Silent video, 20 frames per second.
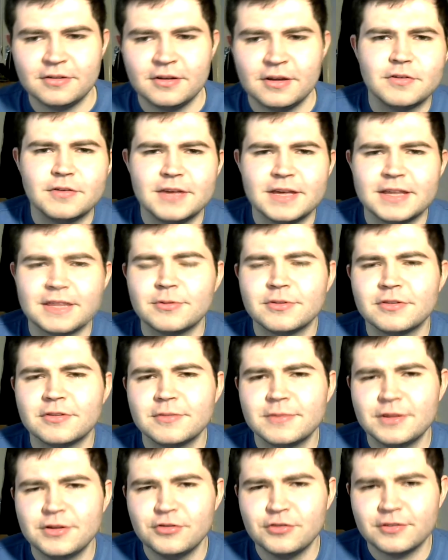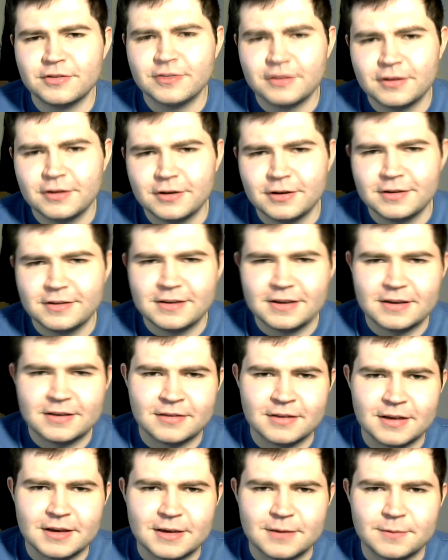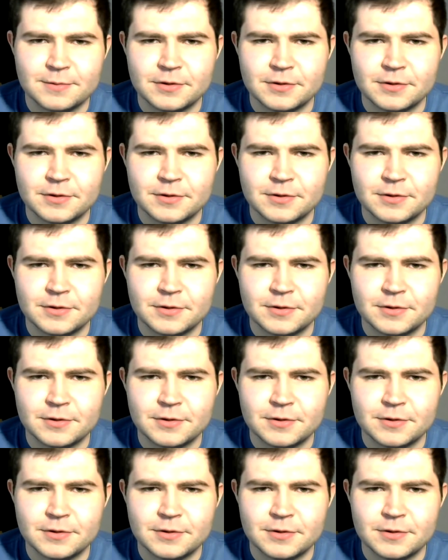So yeah, there were some interesting ideas here,